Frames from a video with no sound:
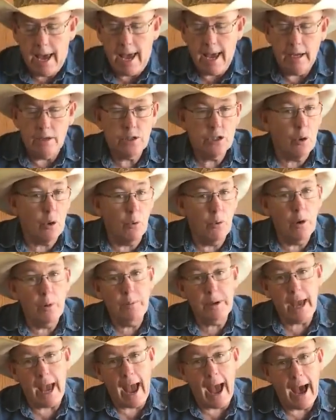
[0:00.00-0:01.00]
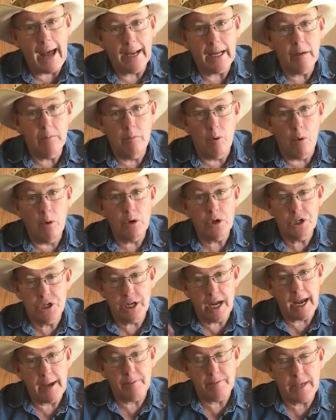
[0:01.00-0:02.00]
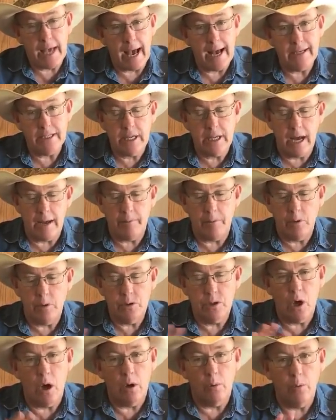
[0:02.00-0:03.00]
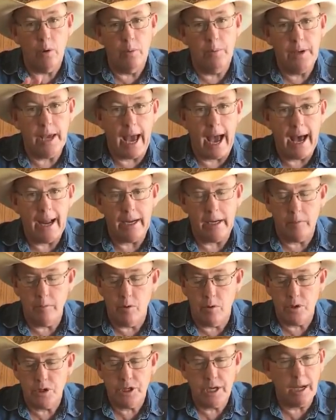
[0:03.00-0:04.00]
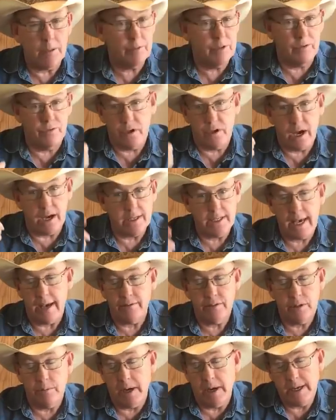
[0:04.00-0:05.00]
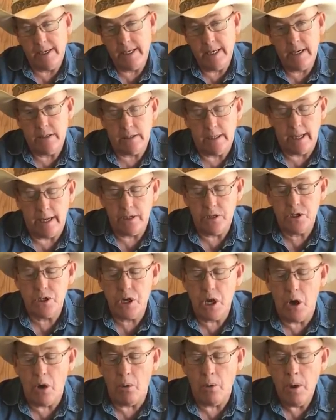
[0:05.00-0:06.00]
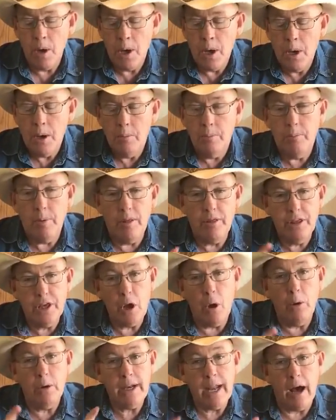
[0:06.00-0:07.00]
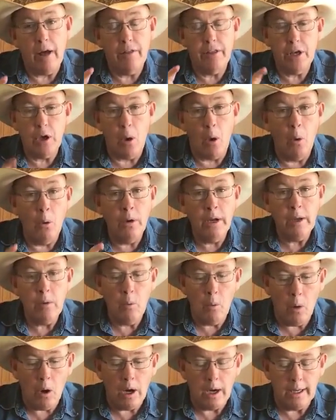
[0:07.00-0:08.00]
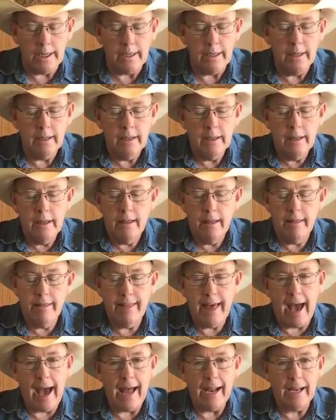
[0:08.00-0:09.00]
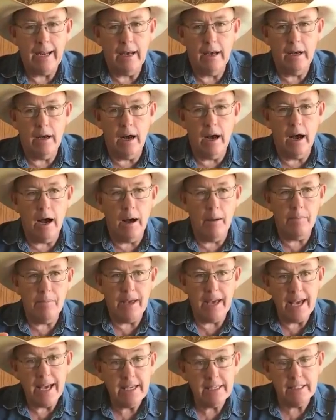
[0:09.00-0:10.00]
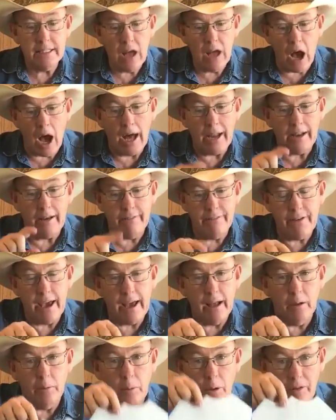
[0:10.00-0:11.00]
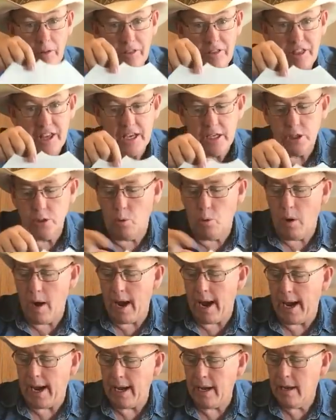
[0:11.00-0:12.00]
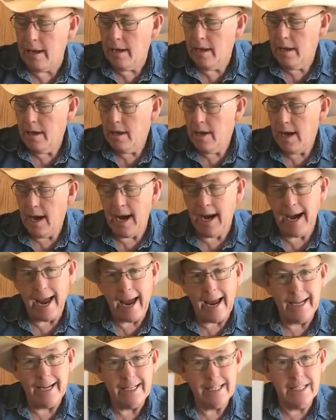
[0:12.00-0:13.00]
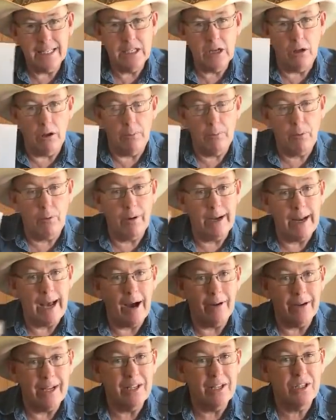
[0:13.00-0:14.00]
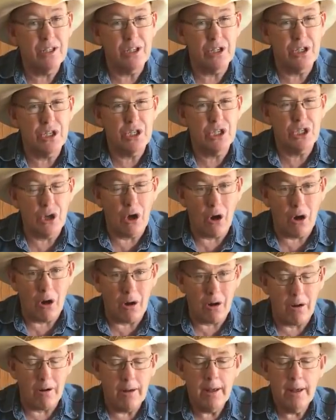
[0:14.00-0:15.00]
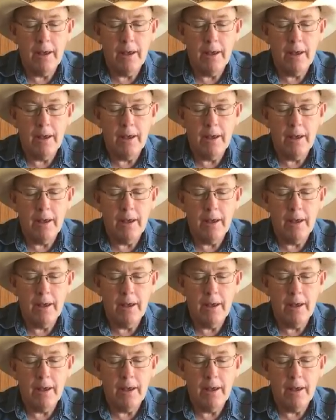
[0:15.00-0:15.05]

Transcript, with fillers: and so we'll be adding more shapes as time goes on. We'll be adding more shapes. If you guys have some ideas, let us know. Oh, the, now the only one that um, is not available this way, uh, and it's still a printout, is the star